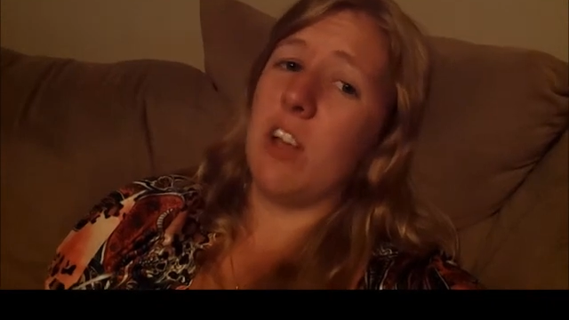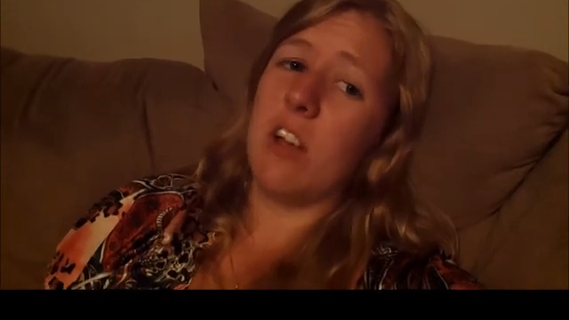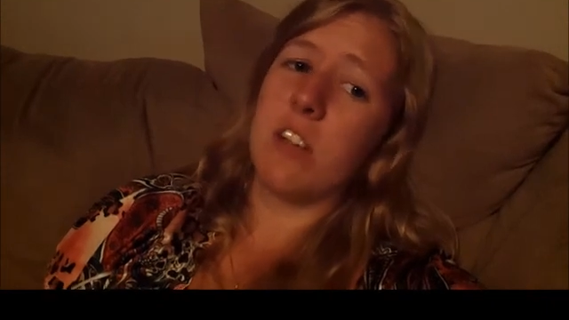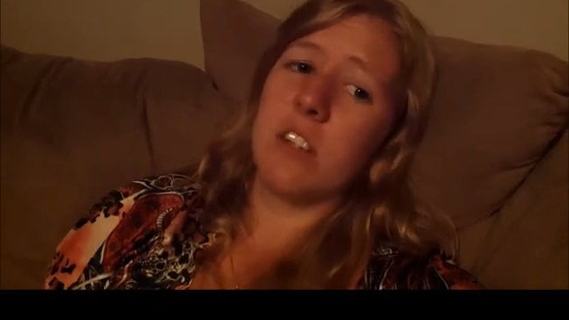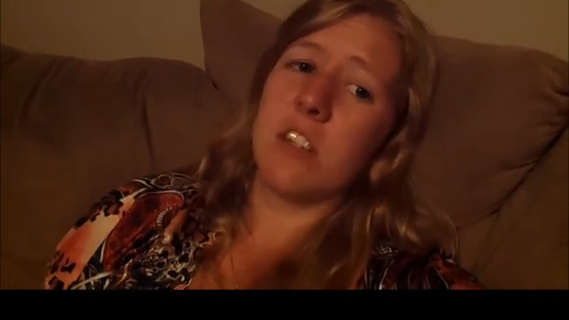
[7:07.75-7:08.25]

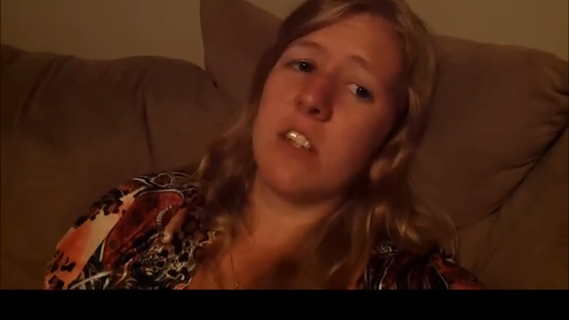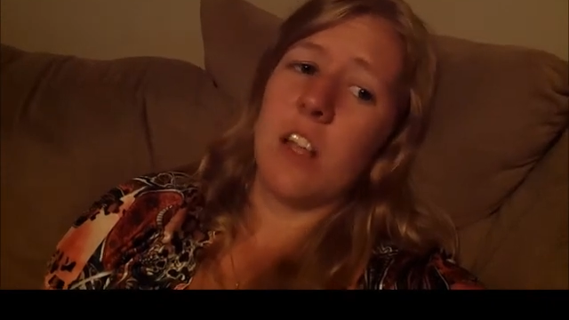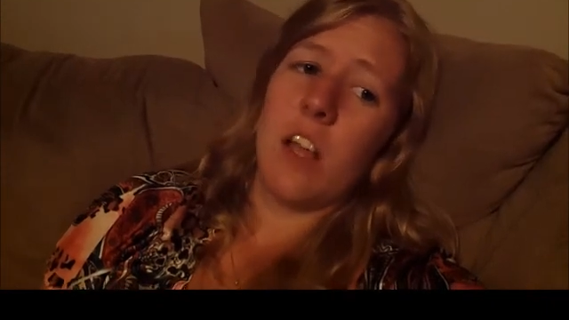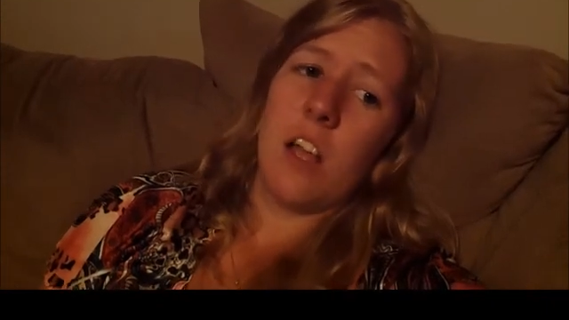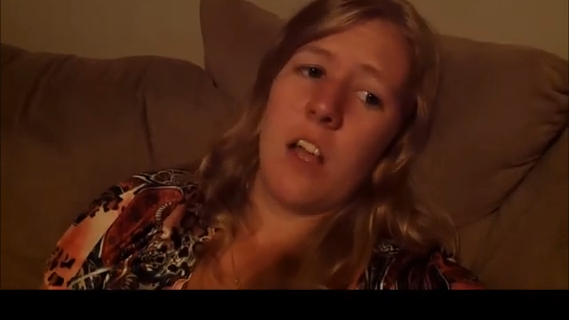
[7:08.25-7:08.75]
vlogs
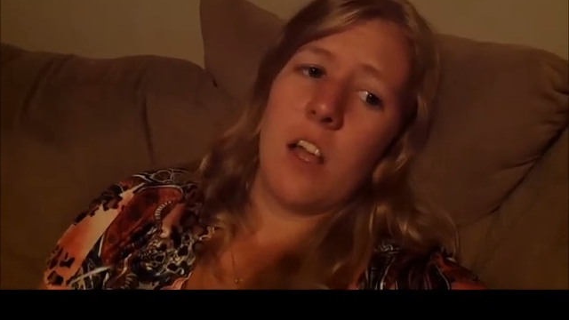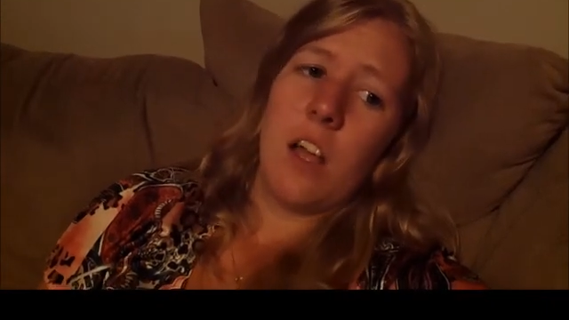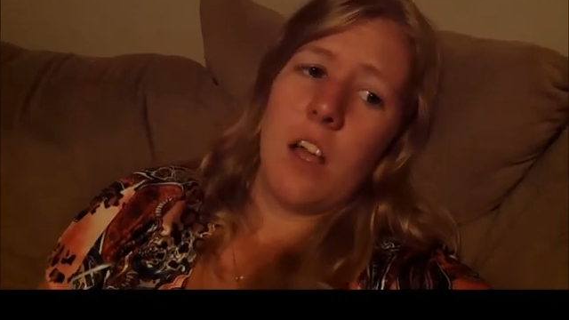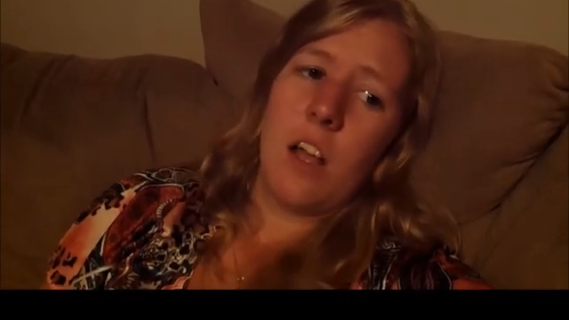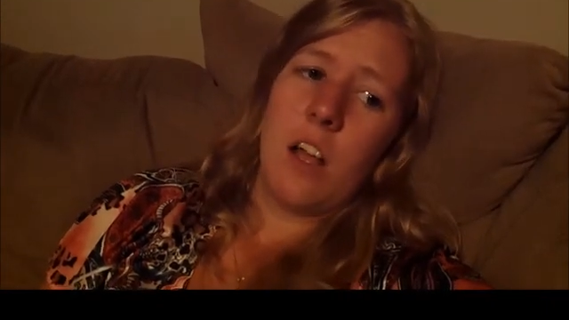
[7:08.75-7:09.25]

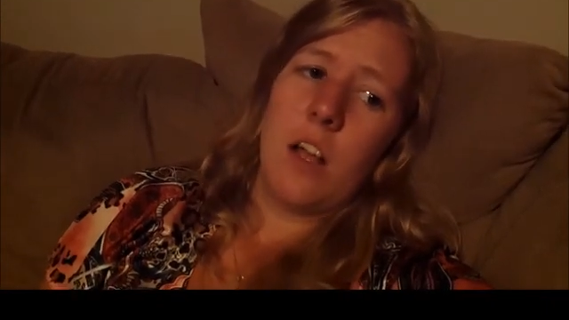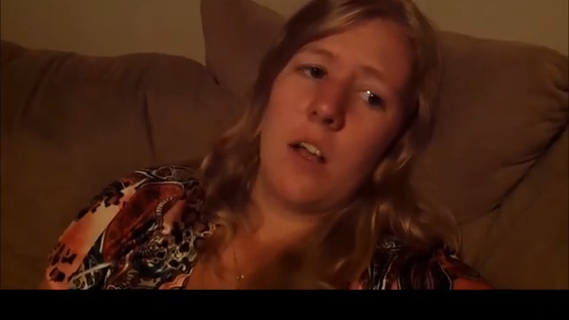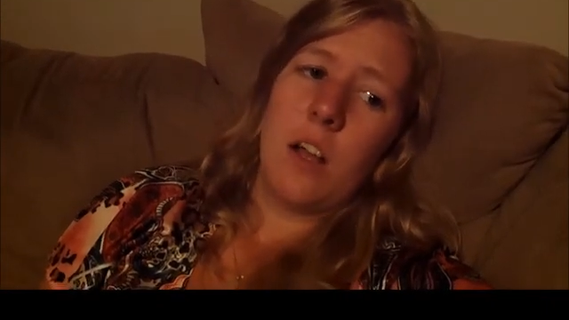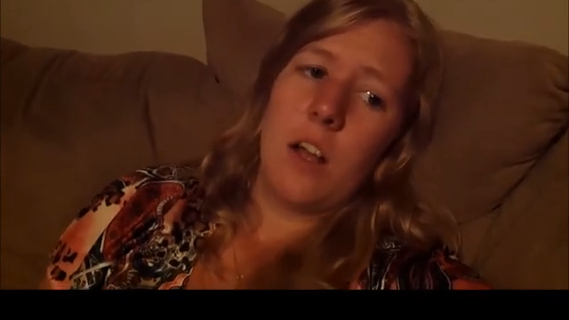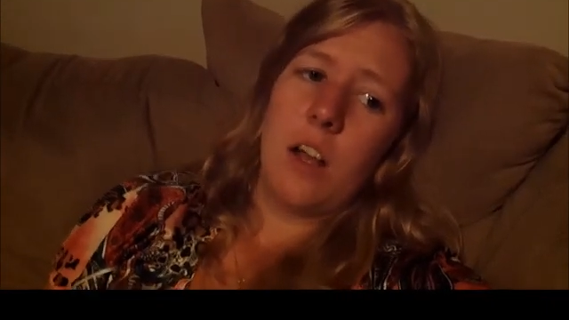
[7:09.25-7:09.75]

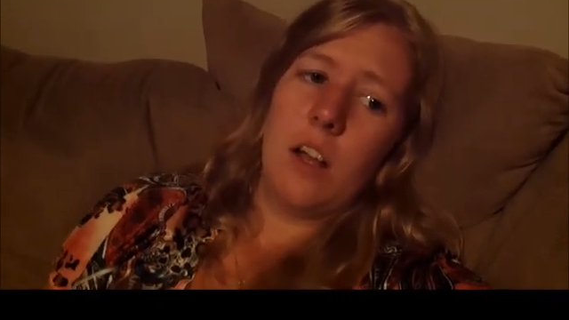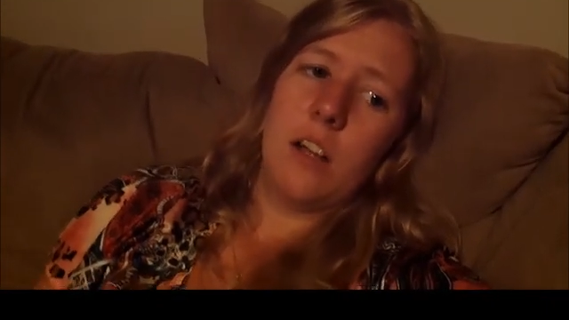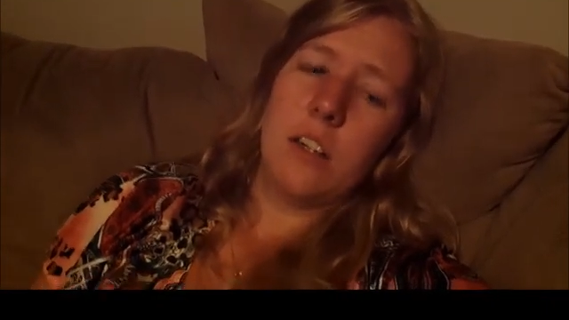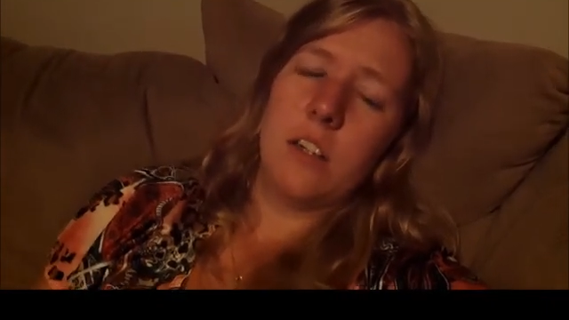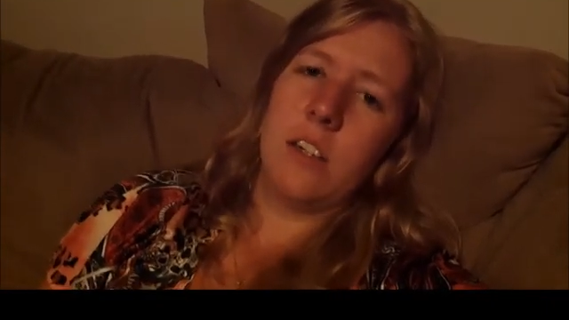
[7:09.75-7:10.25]

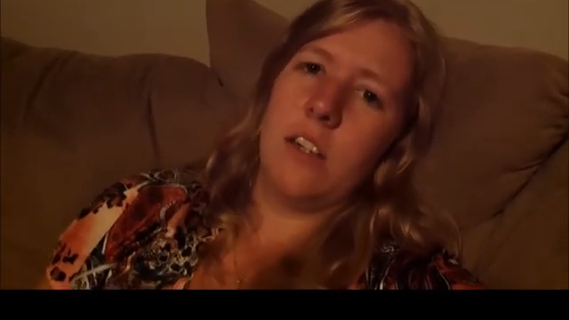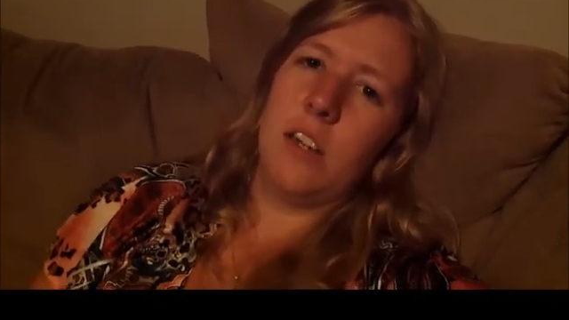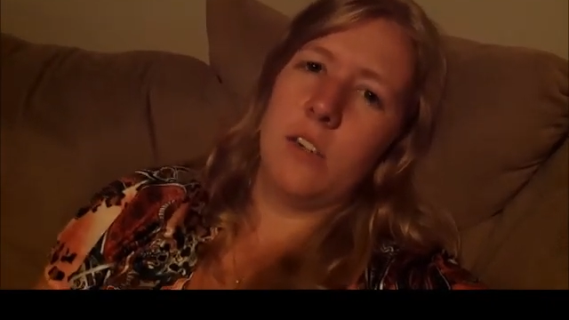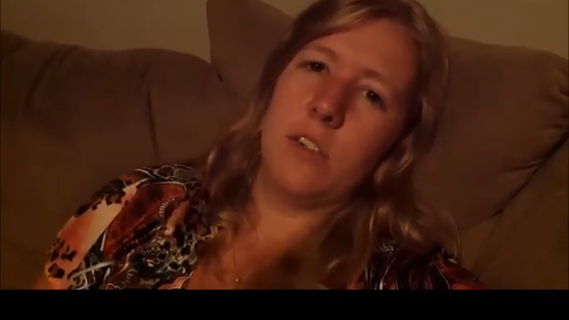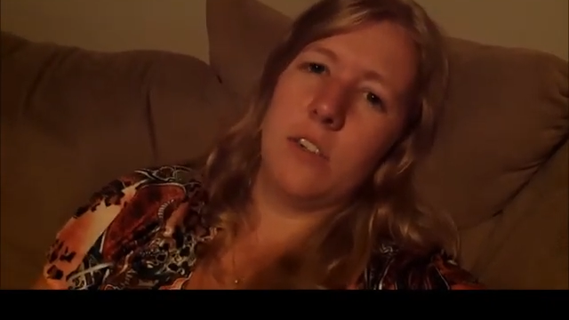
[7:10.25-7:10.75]
uh,
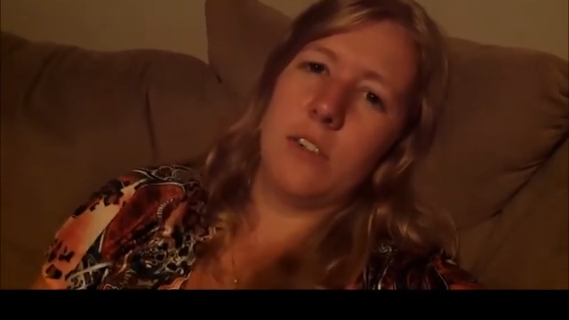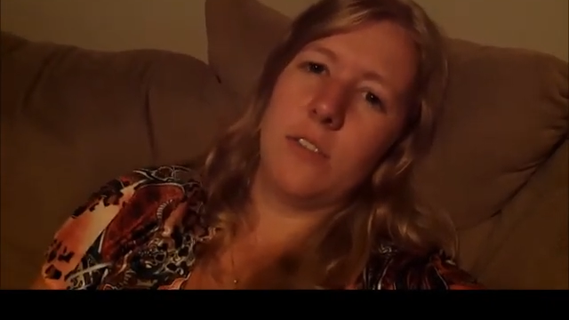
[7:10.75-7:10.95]
I don't